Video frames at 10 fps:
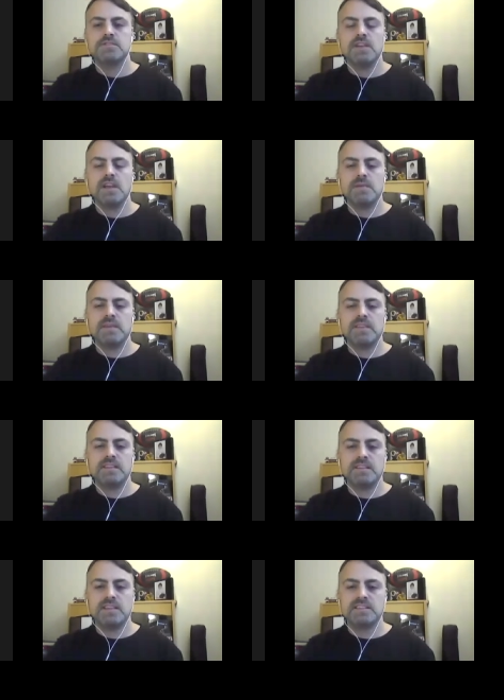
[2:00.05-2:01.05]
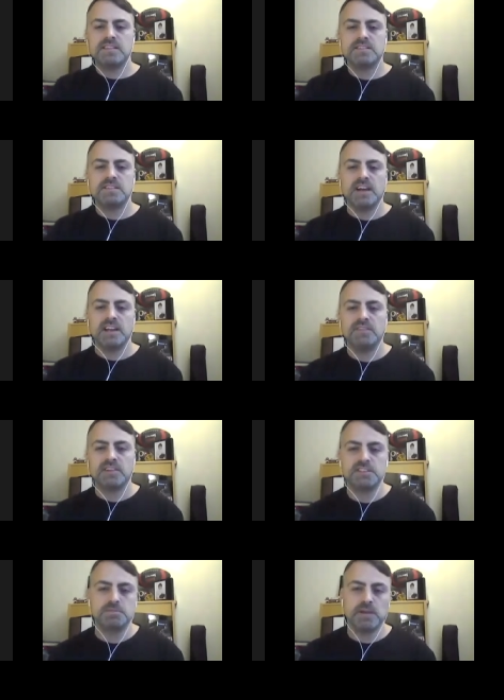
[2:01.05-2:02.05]
Yeah, man, that's a ton of
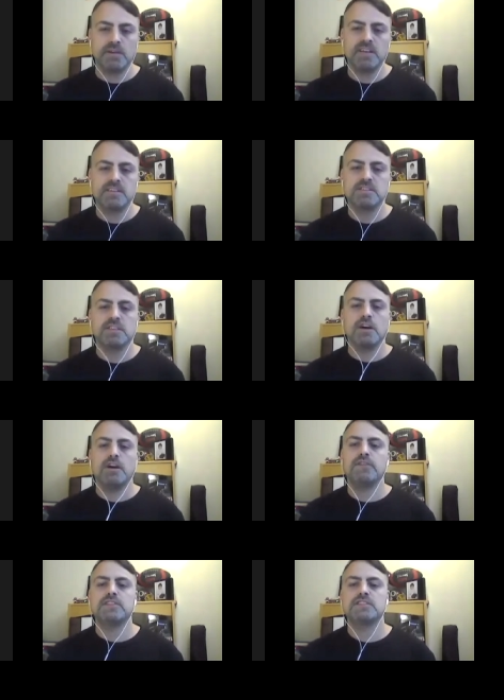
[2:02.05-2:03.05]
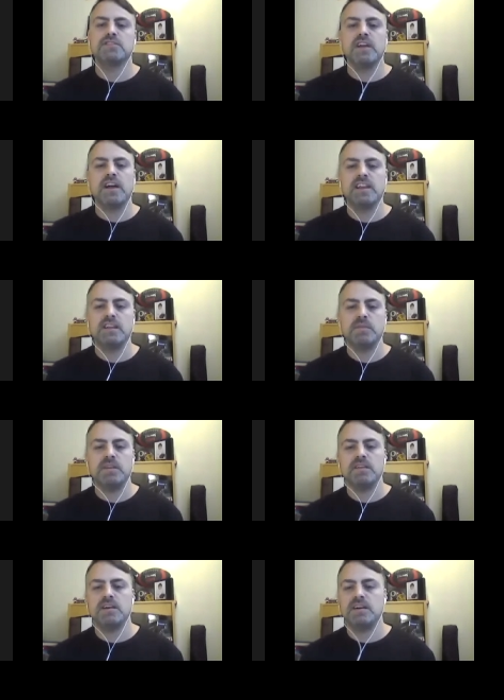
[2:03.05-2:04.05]
experience on the offensive line. I
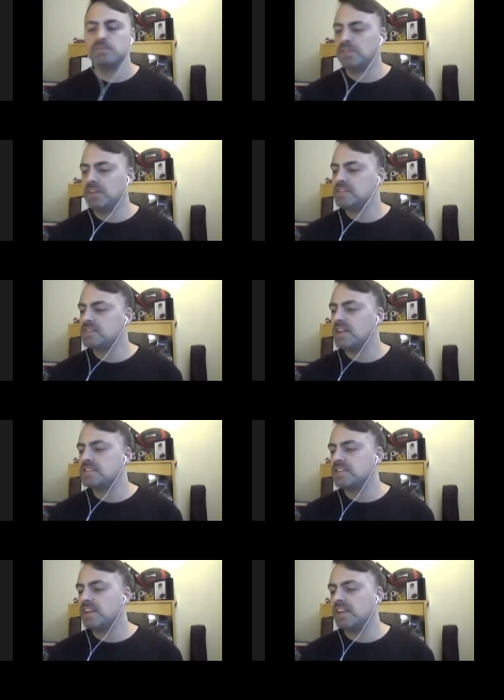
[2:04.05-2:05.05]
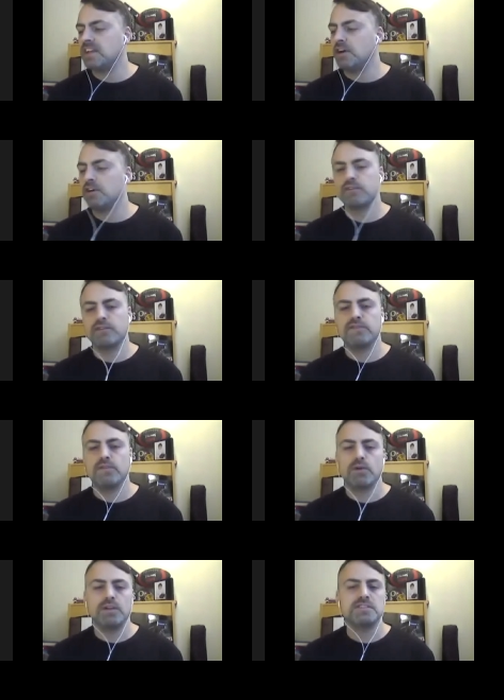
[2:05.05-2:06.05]
mean, these days, getting over
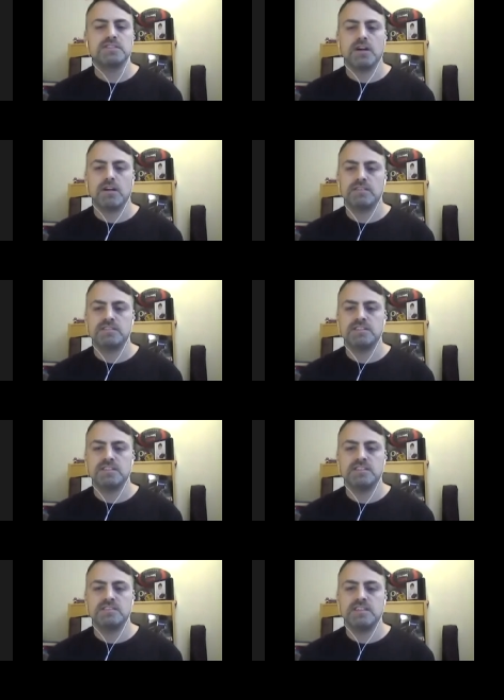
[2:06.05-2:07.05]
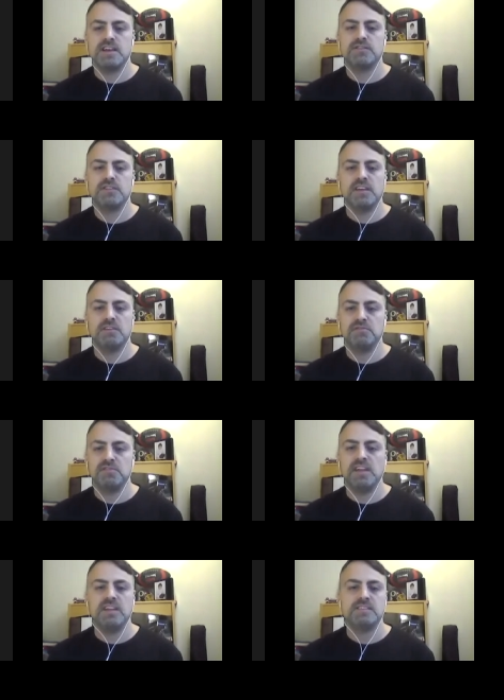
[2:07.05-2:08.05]
40 starts is definitely a
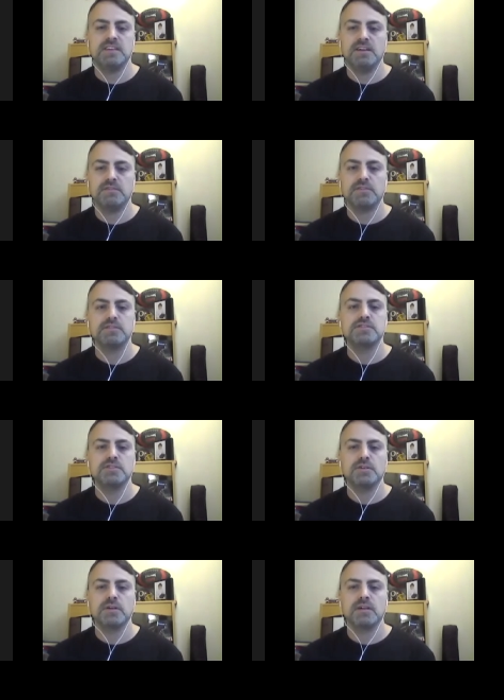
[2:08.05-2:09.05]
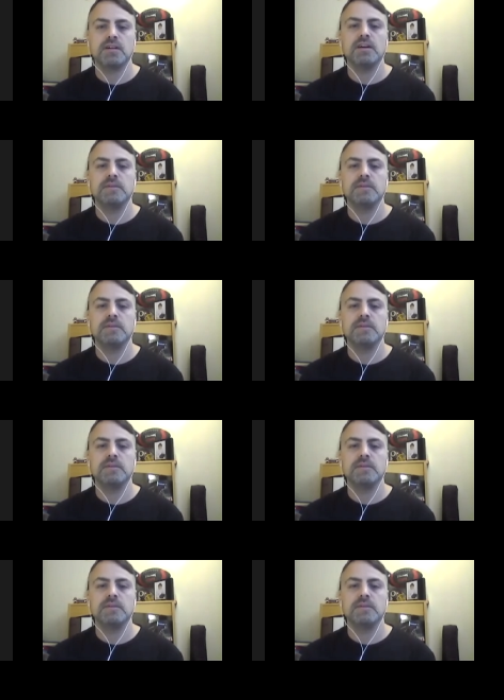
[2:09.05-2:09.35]
feat for sure.